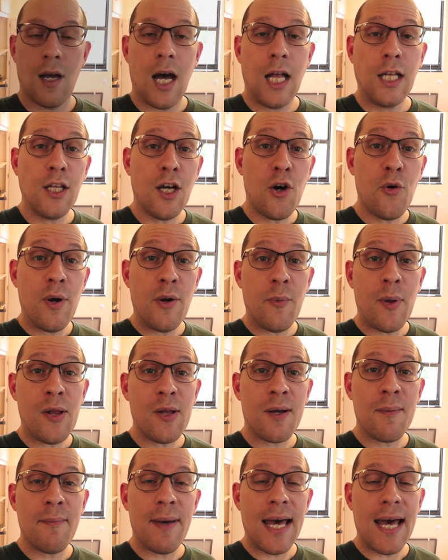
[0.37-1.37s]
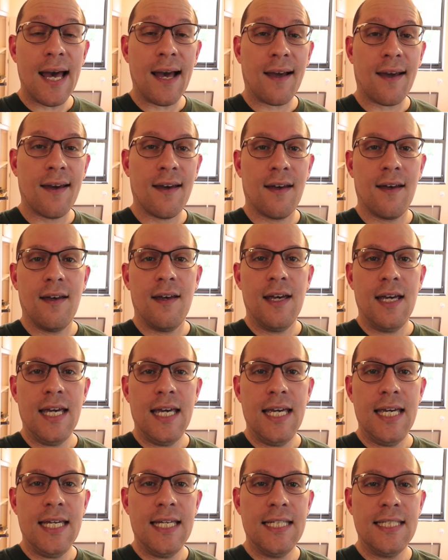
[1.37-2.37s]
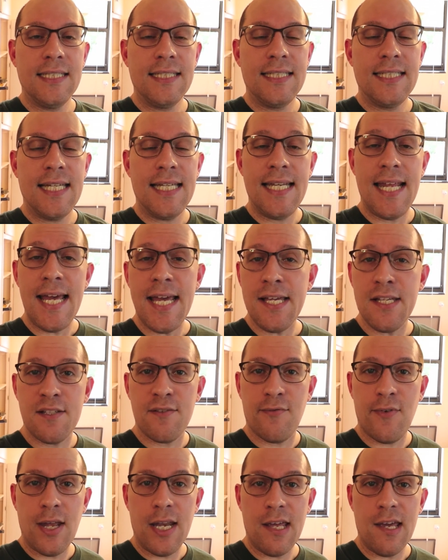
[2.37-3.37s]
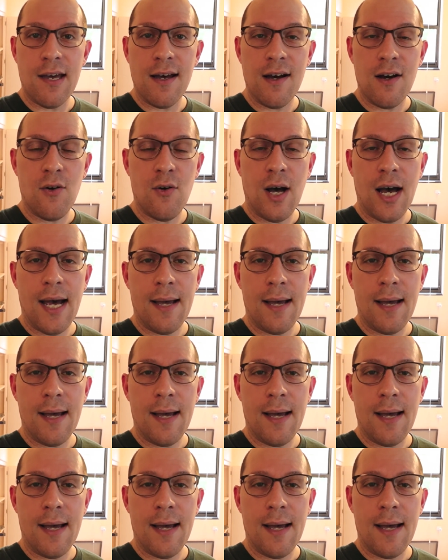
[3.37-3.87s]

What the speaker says: Hello and welcome back. In today's video,